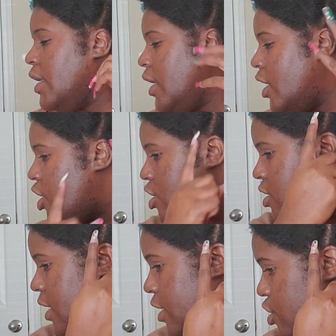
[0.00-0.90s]
ear
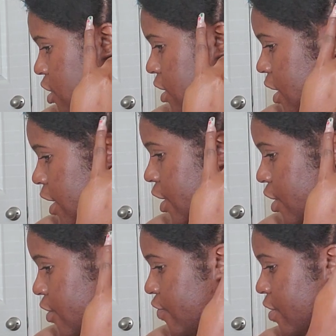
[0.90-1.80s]
section
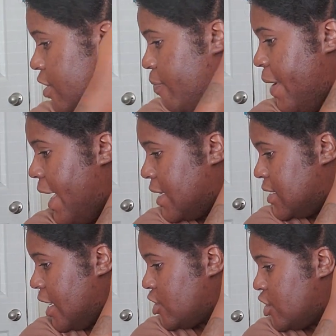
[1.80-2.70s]
here from the back
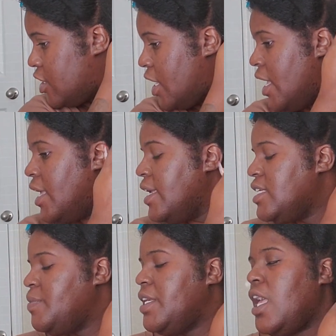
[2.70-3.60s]
section is
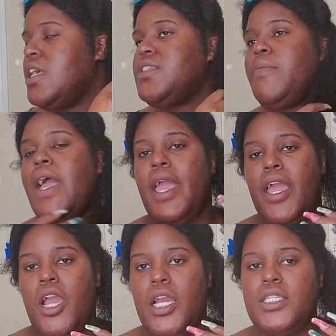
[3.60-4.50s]
because my
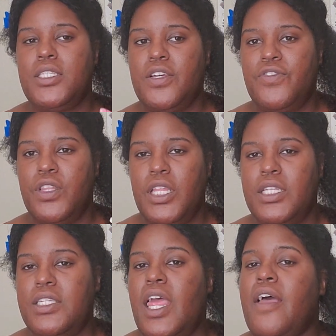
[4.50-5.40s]
hair is different
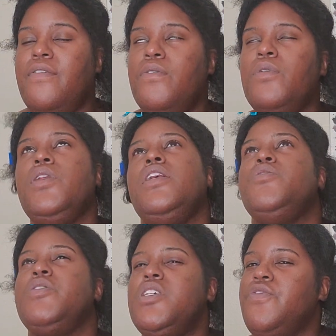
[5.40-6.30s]
lengths and I have, well, not so
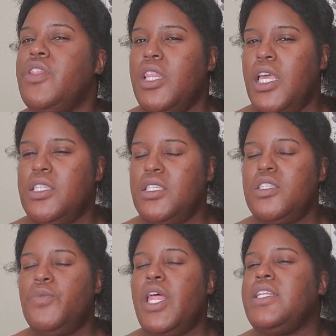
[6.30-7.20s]
much different lengths, it's
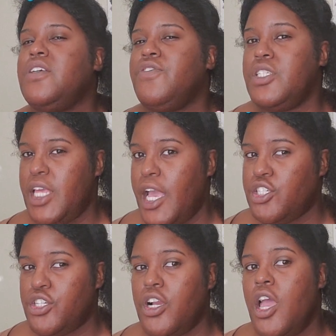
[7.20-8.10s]
more like different
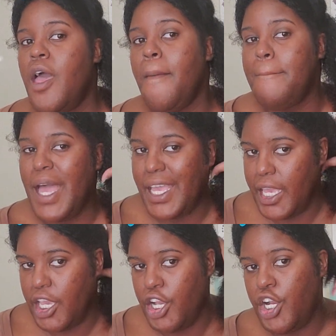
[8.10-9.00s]
texture. Back
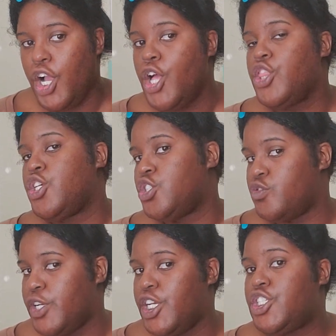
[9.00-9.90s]
here, the
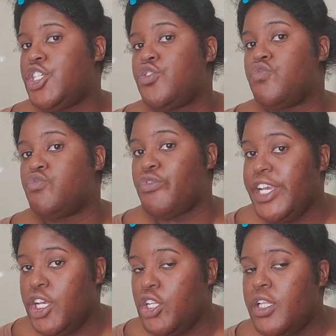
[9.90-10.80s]
shrinkage is
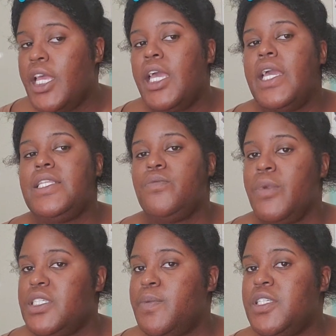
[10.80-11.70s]
real. It's
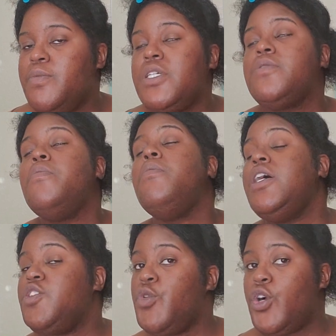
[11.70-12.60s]
much
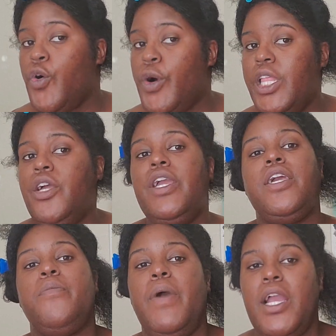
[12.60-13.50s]
more coiler in
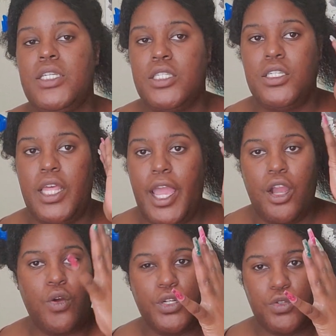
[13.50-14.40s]
comparison to the hair
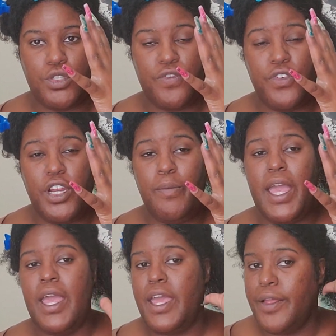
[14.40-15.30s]
going towards the front of my
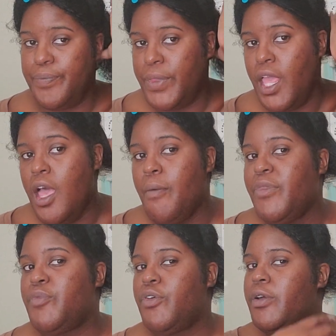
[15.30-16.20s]
head.
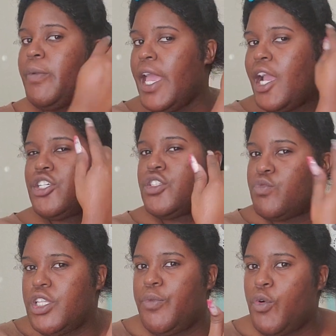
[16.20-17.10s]
The front of my hair is just
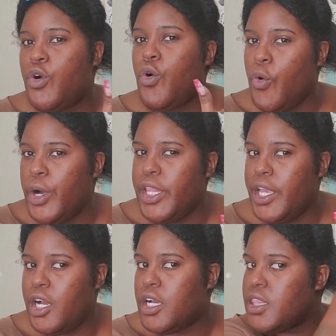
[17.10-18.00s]
really more
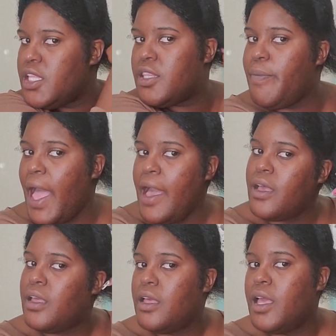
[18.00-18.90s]
coilier than the back.
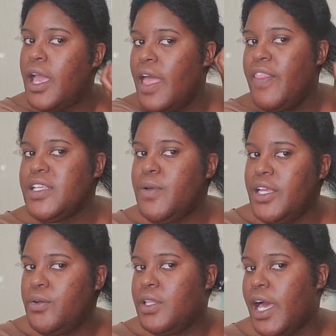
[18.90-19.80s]
And that's why I
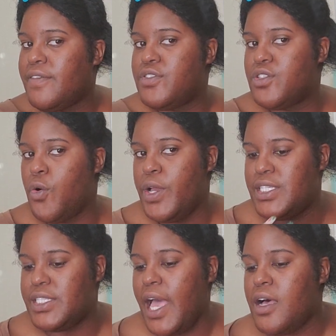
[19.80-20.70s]
do a lot of
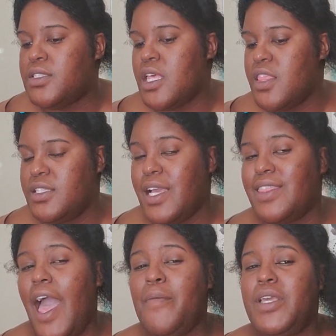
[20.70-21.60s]
twist outs and things like
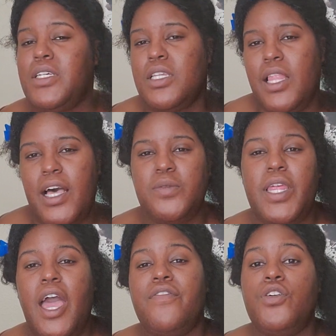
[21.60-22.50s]
that, because it allows me to
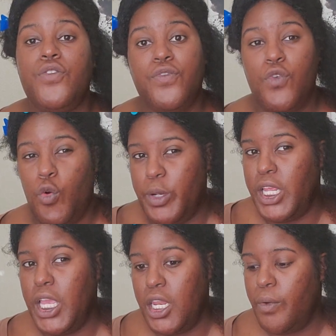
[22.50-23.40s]
have
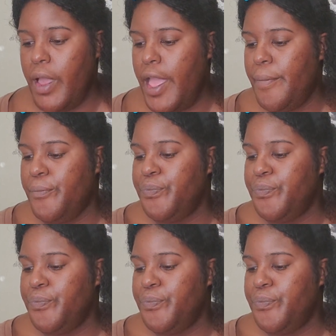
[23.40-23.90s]
uniformity in a way,